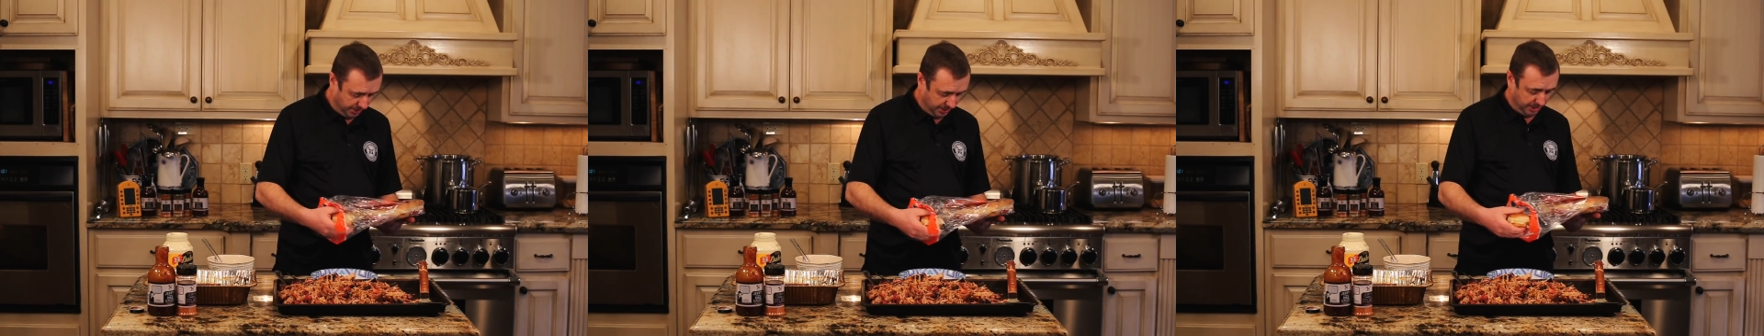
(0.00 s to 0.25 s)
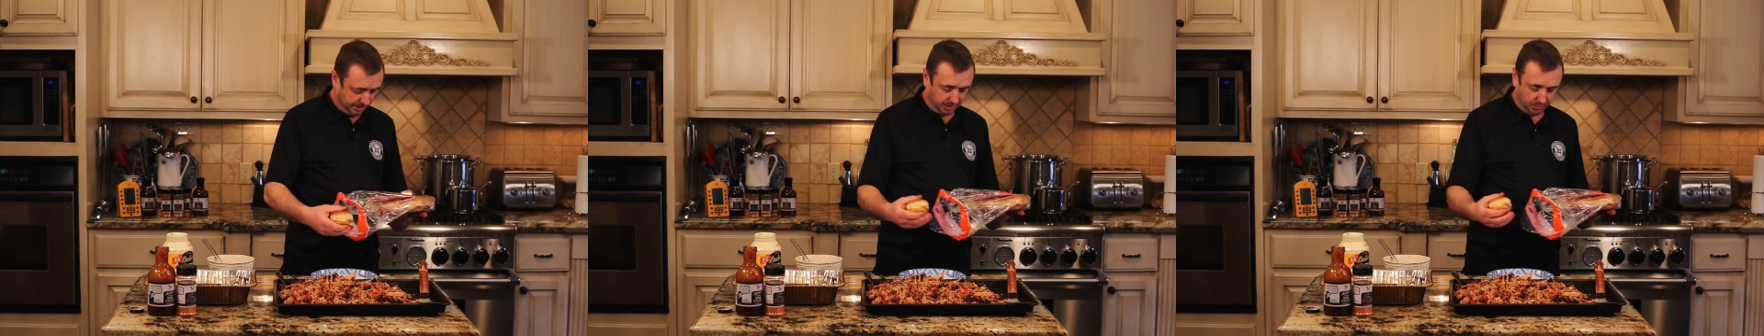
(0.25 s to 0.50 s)
are
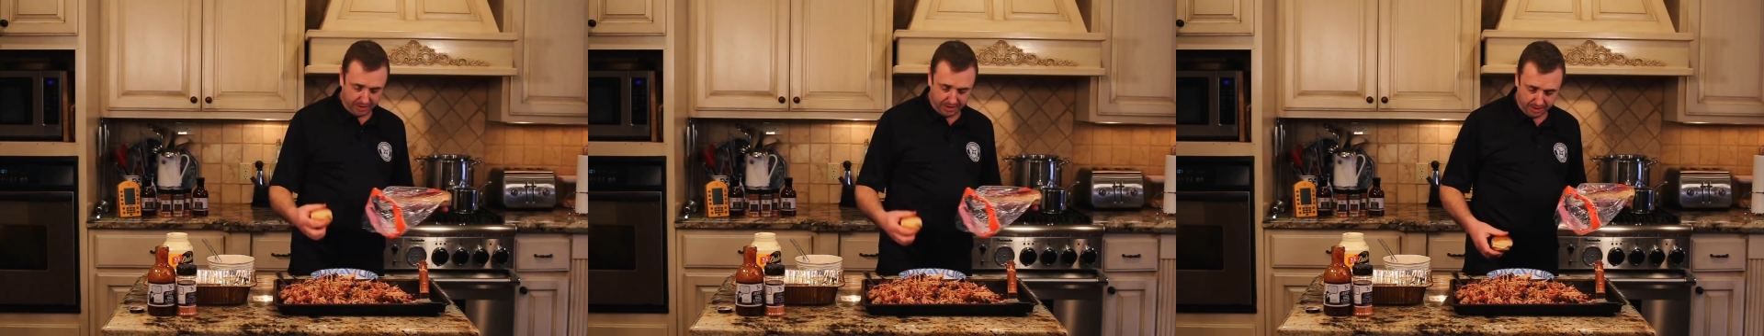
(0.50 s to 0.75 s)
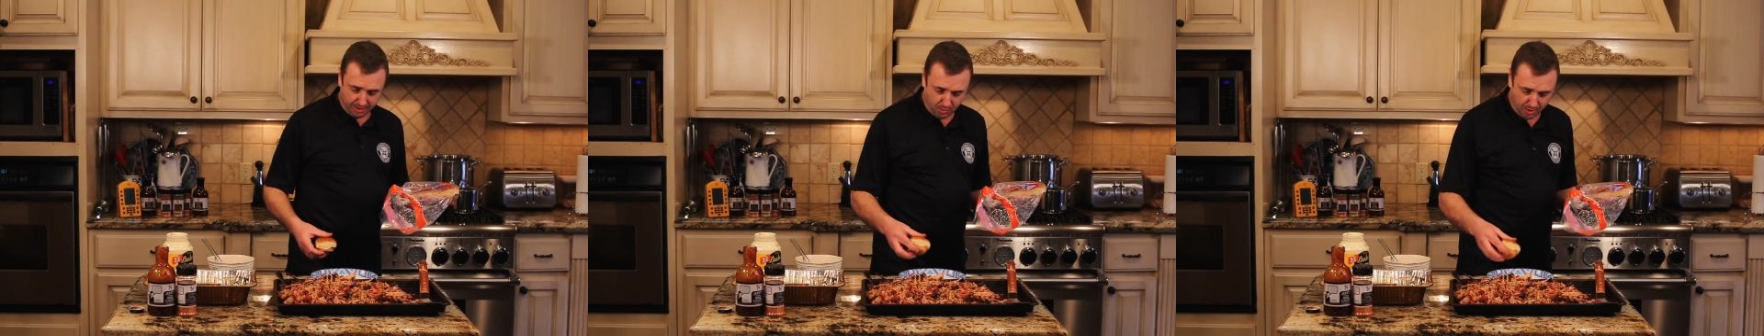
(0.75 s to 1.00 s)
the
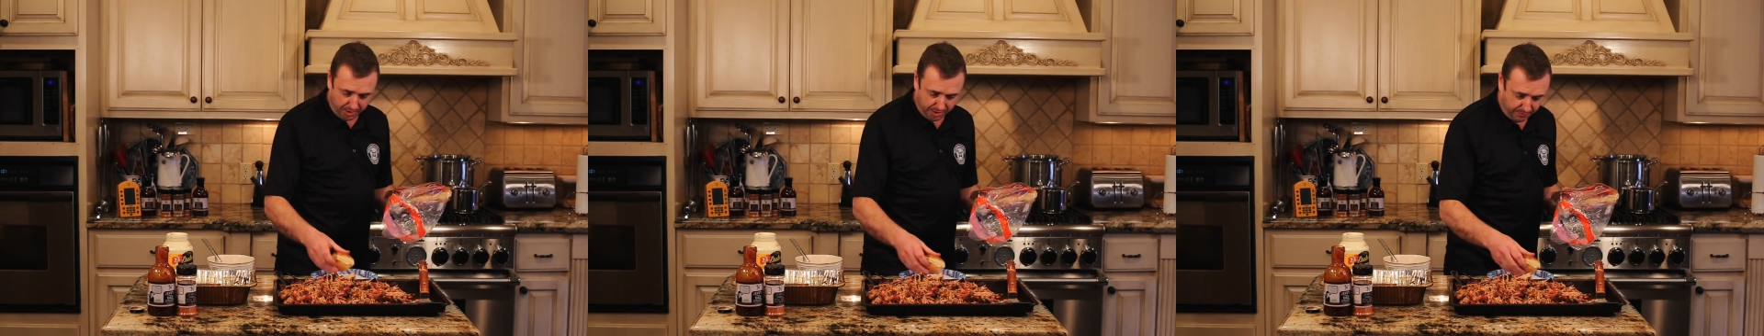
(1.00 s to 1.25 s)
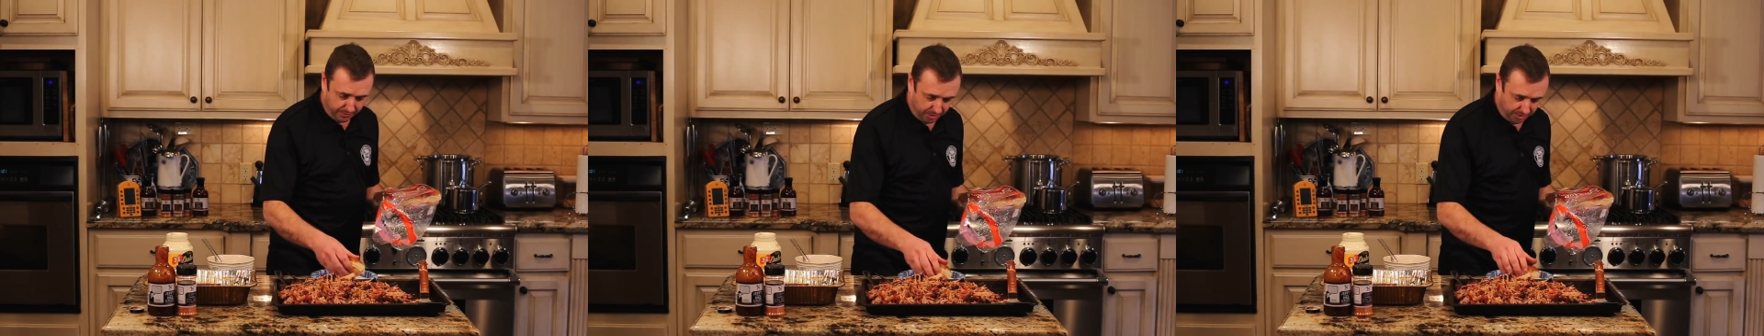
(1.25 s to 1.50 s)
sweet
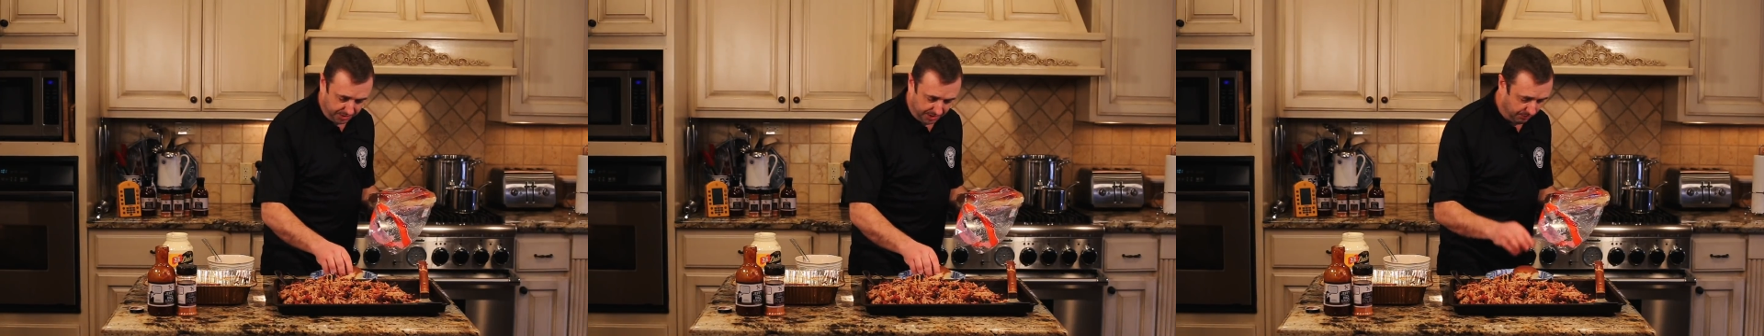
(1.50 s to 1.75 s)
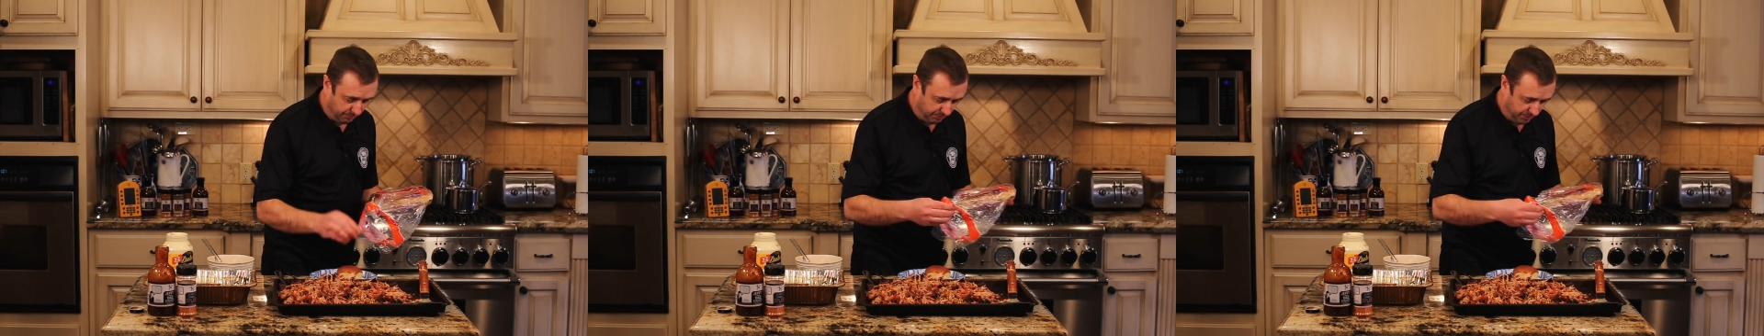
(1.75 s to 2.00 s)
Hawaiian
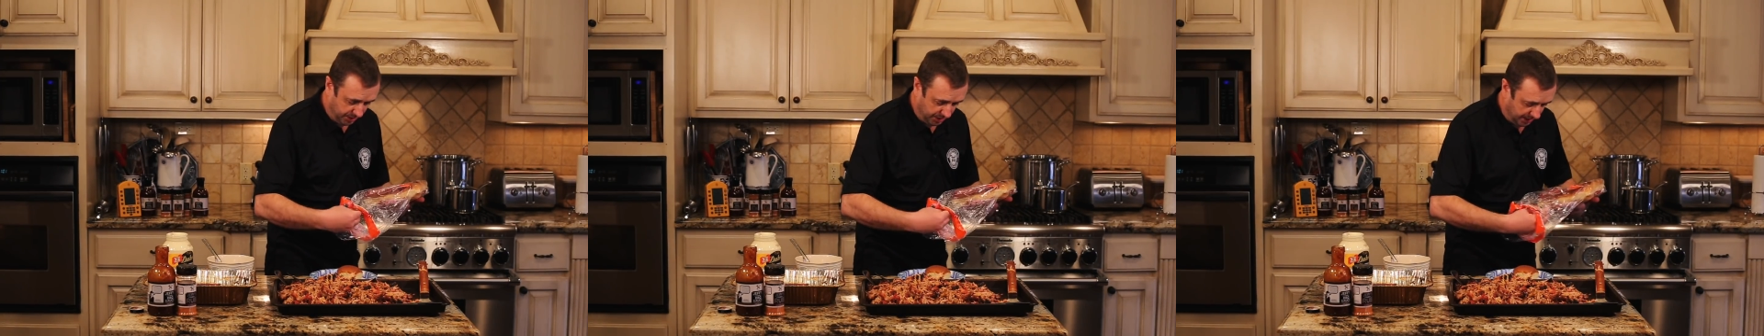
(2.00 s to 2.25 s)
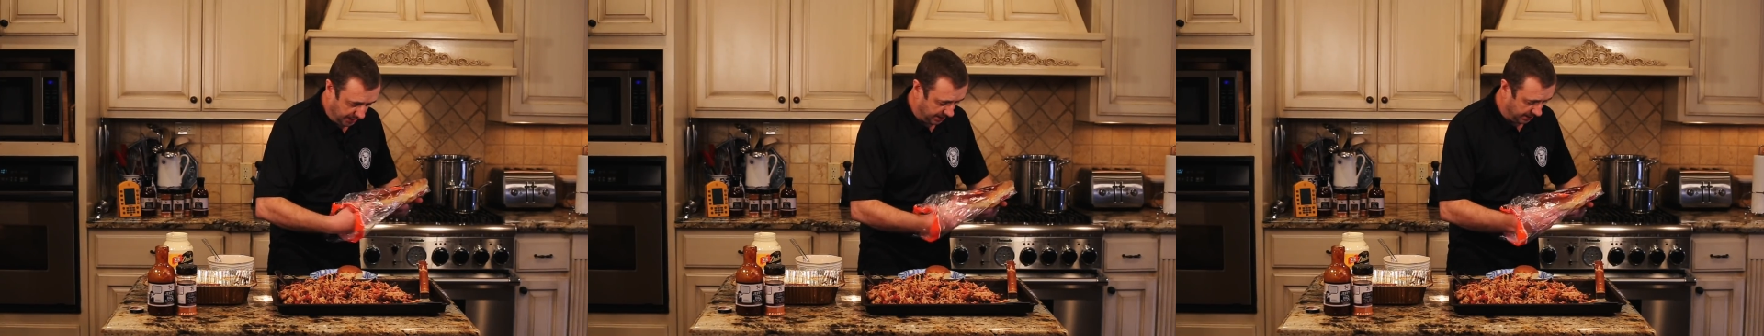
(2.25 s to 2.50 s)
rolls. I
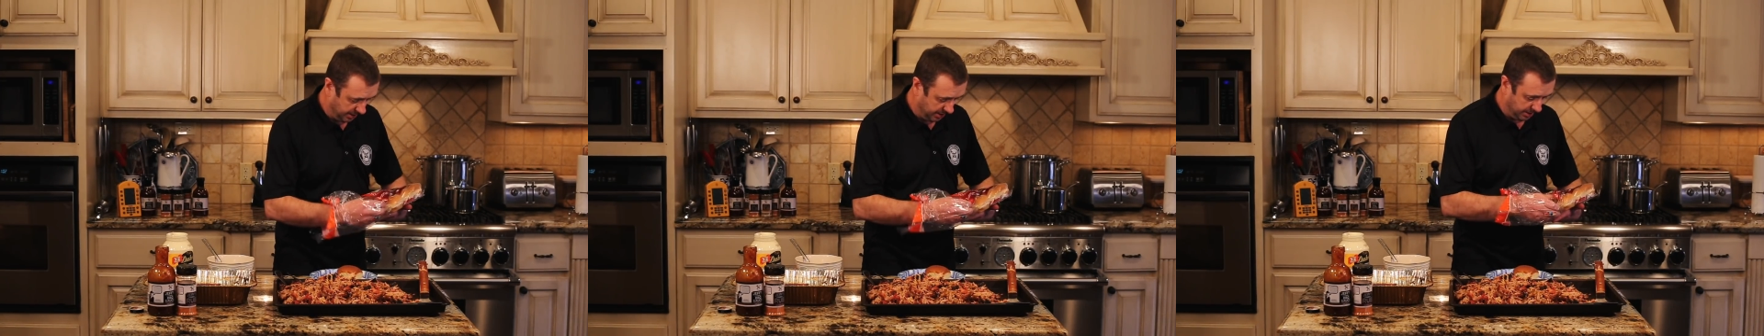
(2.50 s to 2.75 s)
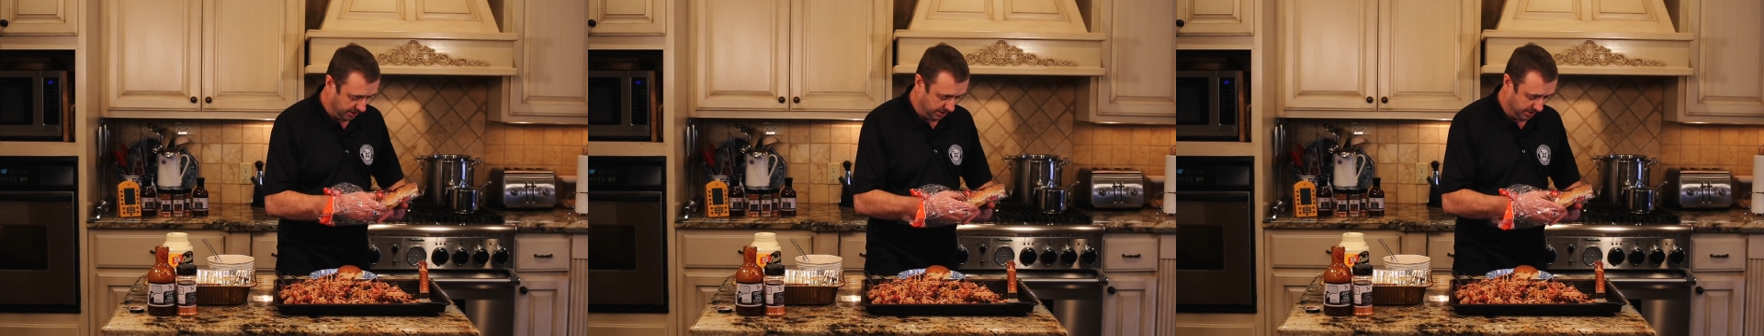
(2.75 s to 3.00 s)
really like
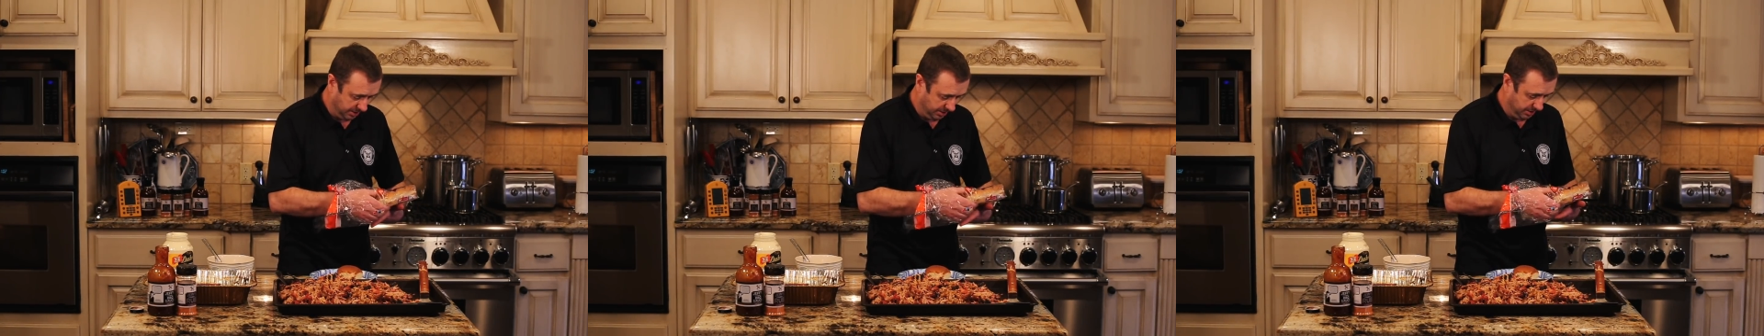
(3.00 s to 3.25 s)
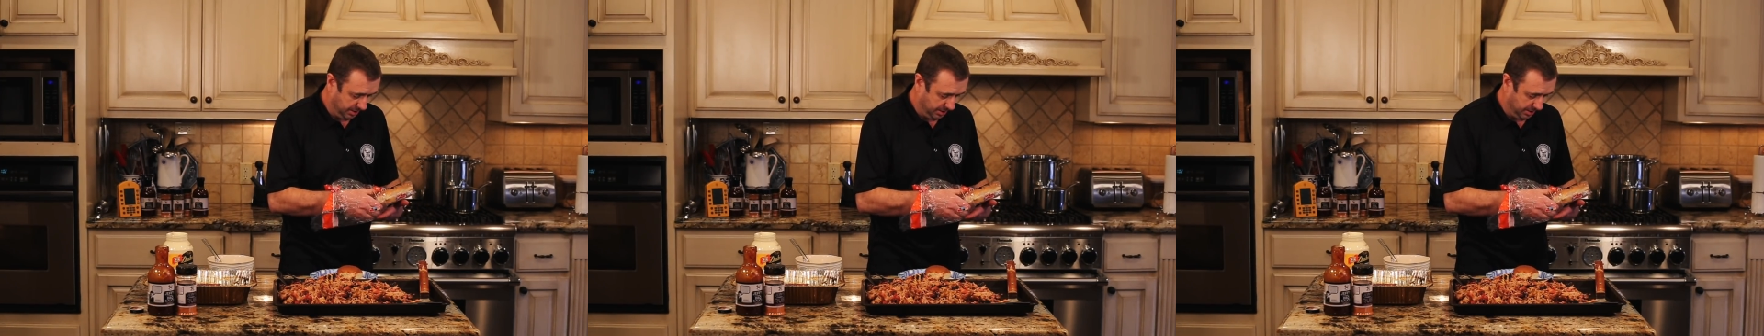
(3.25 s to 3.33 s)
these.